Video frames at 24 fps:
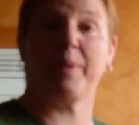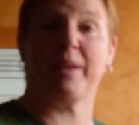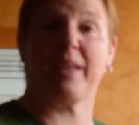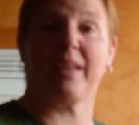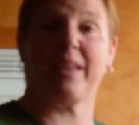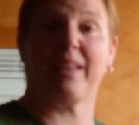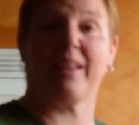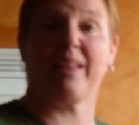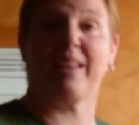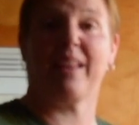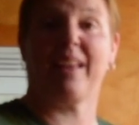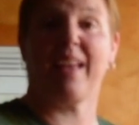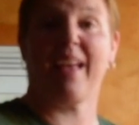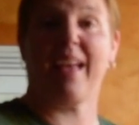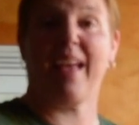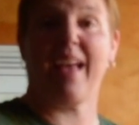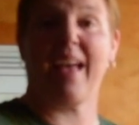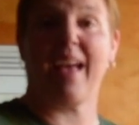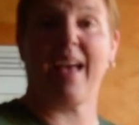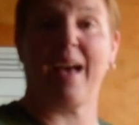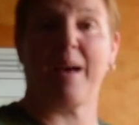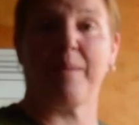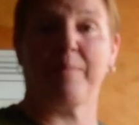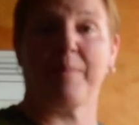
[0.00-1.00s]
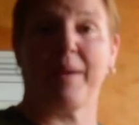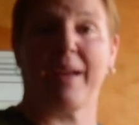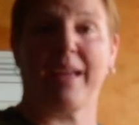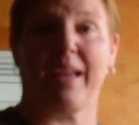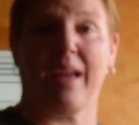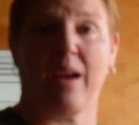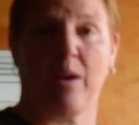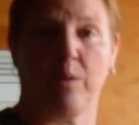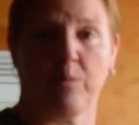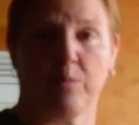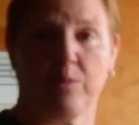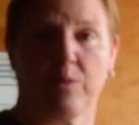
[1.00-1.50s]
pit at my
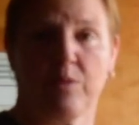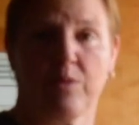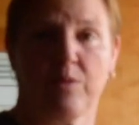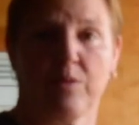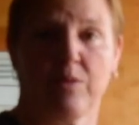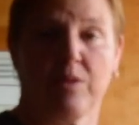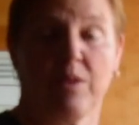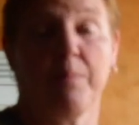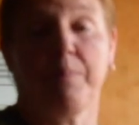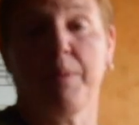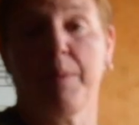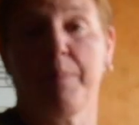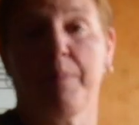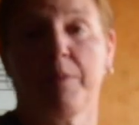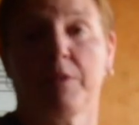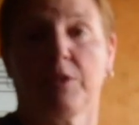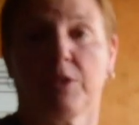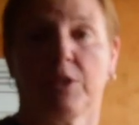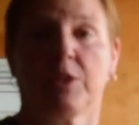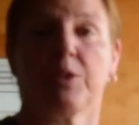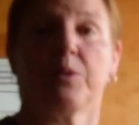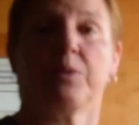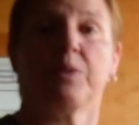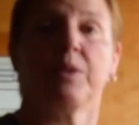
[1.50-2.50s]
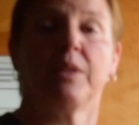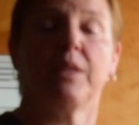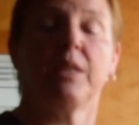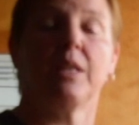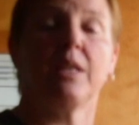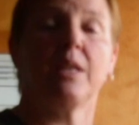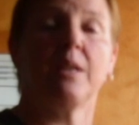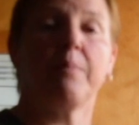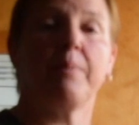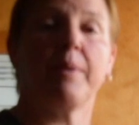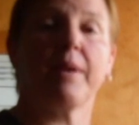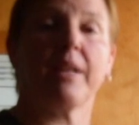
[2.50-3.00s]
house. Some people do,
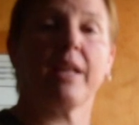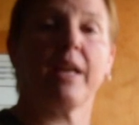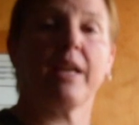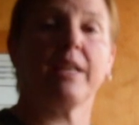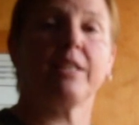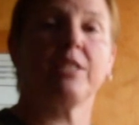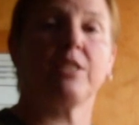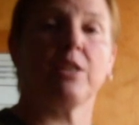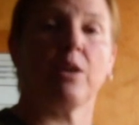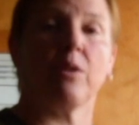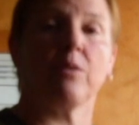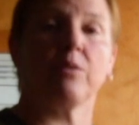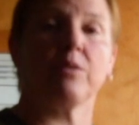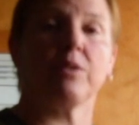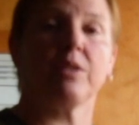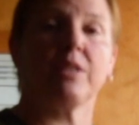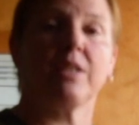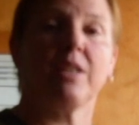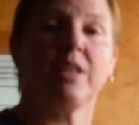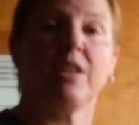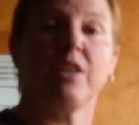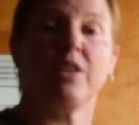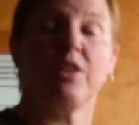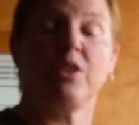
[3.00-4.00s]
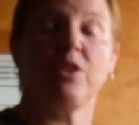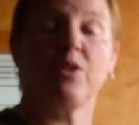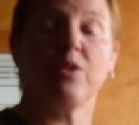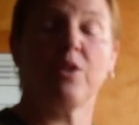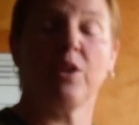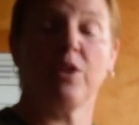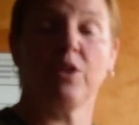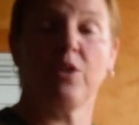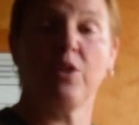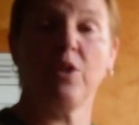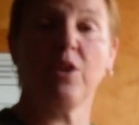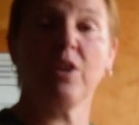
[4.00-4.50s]
but I don't. You
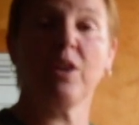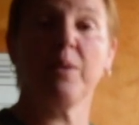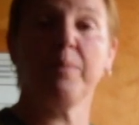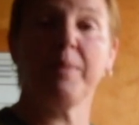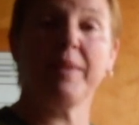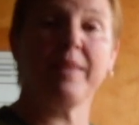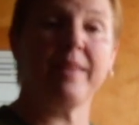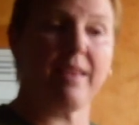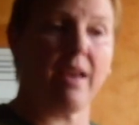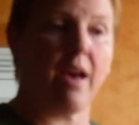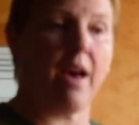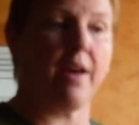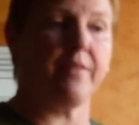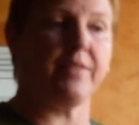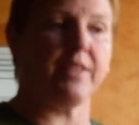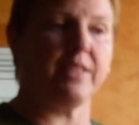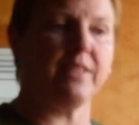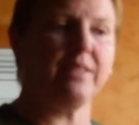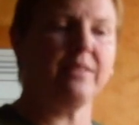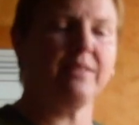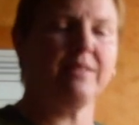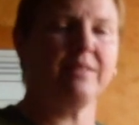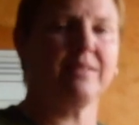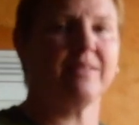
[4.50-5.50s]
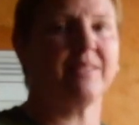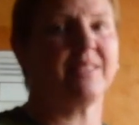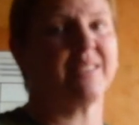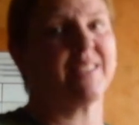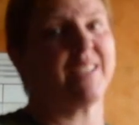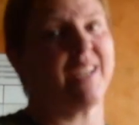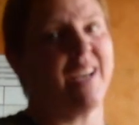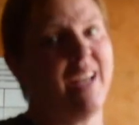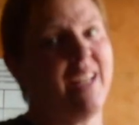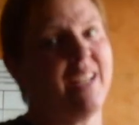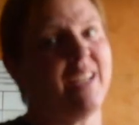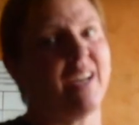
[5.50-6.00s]
can cook them in the oven.
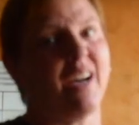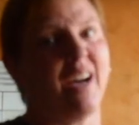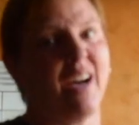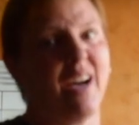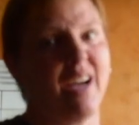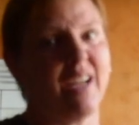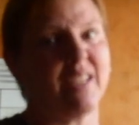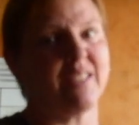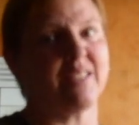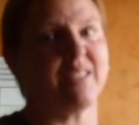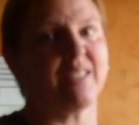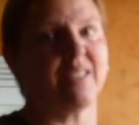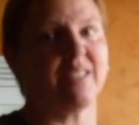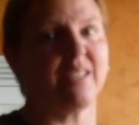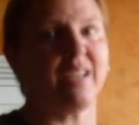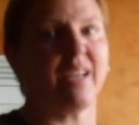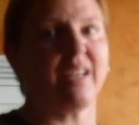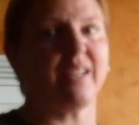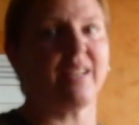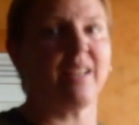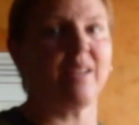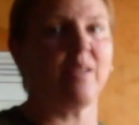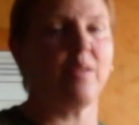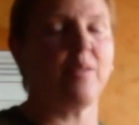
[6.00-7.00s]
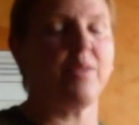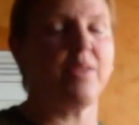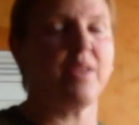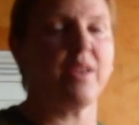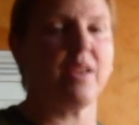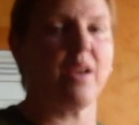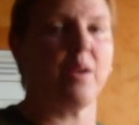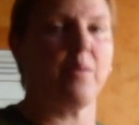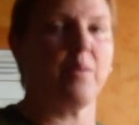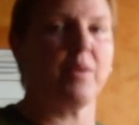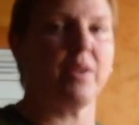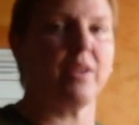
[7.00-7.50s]
It's kind of hot tonight. I don't
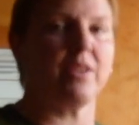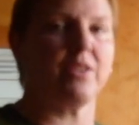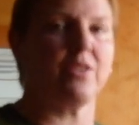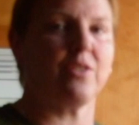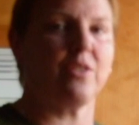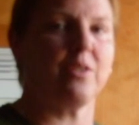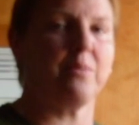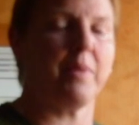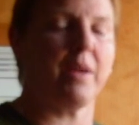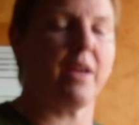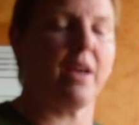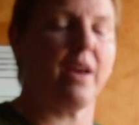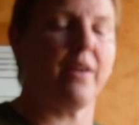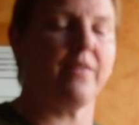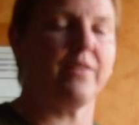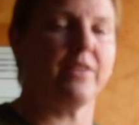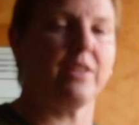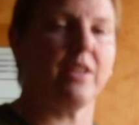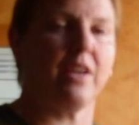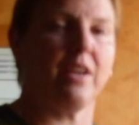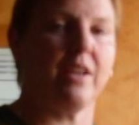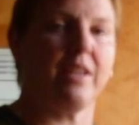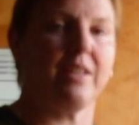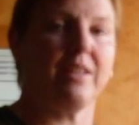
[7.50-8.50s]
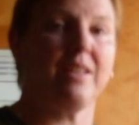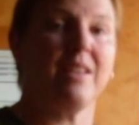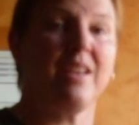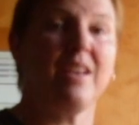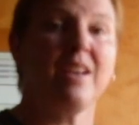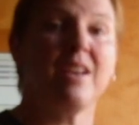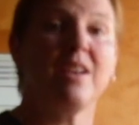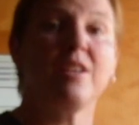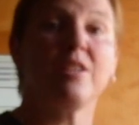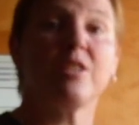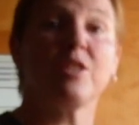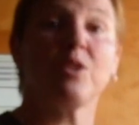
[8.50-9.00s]
think I want to turn my oven on,
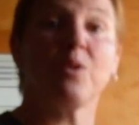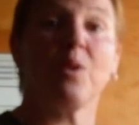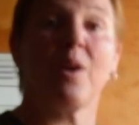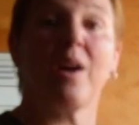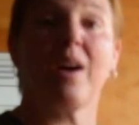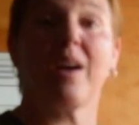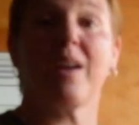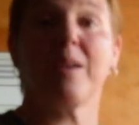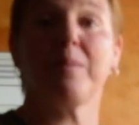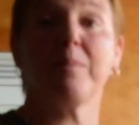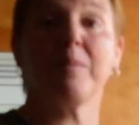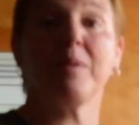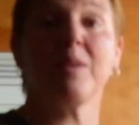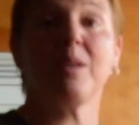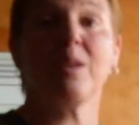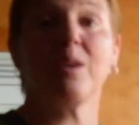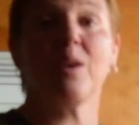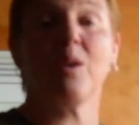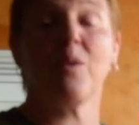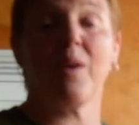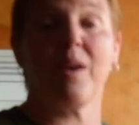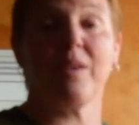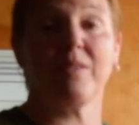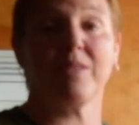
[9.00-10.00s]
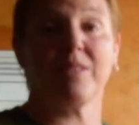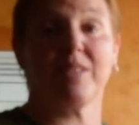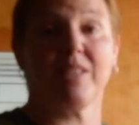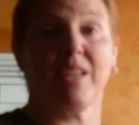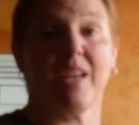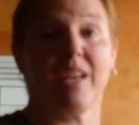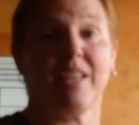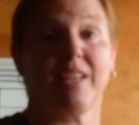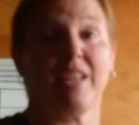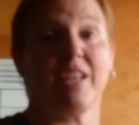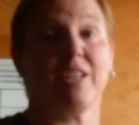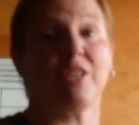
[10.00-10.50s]
so I'm going to go
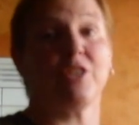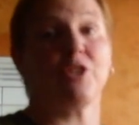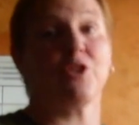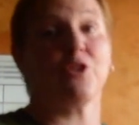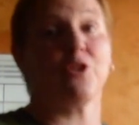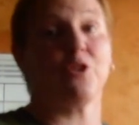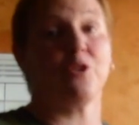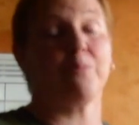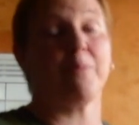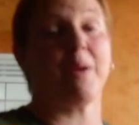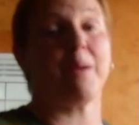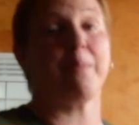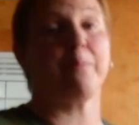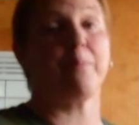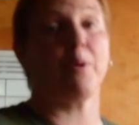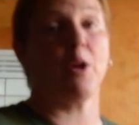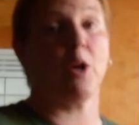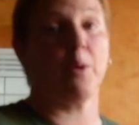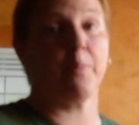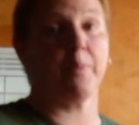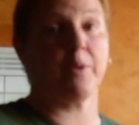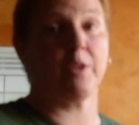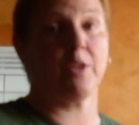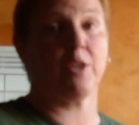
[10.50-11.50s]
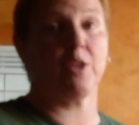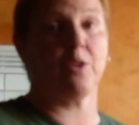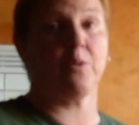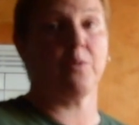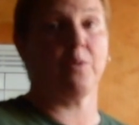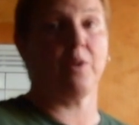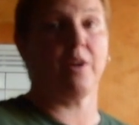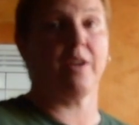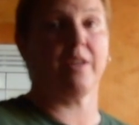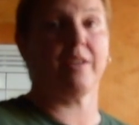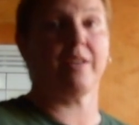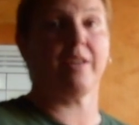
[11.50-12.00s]
outside and turn my barbecue
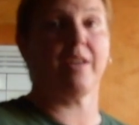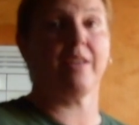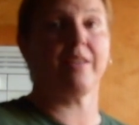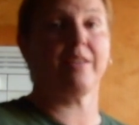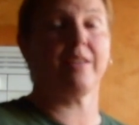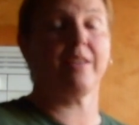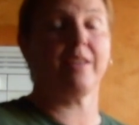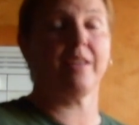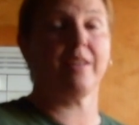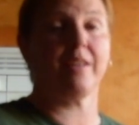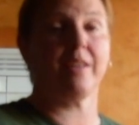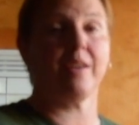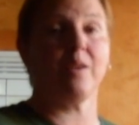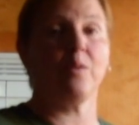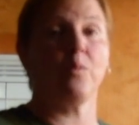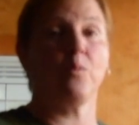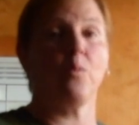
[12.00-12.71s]
on and get it